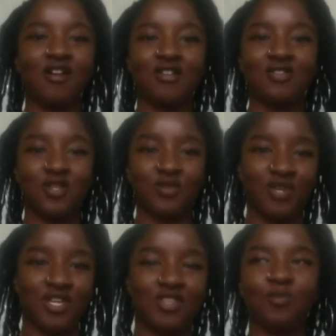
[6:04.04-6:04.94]
can
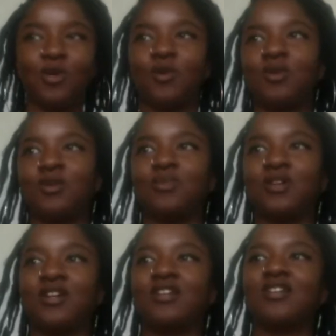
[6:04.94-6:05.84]
be in the moment,
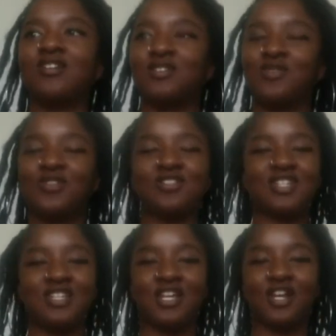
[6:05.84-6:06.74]
but you
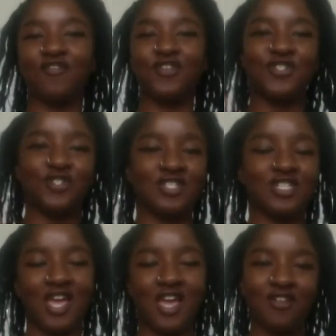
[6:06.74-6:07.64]
understand that a future is
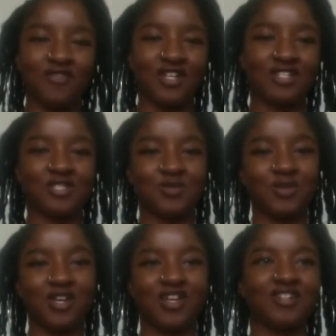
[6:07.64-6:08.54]
ahead of us,
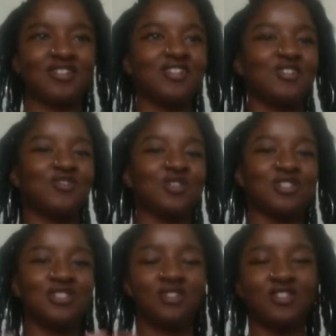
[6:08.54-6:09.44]
but you
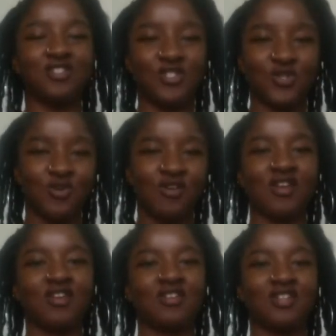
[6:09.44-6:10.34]
can still
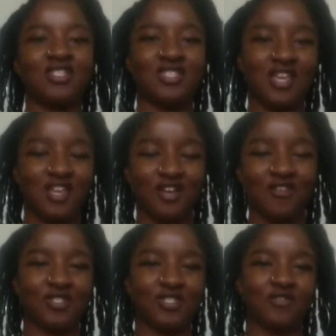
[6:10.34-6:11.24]
enjoy and take care
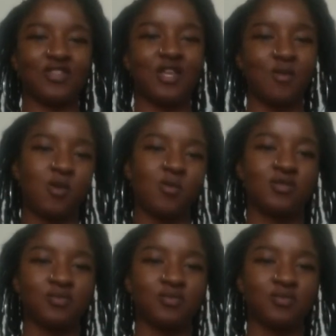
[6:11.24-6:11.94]
of yourself in that moment.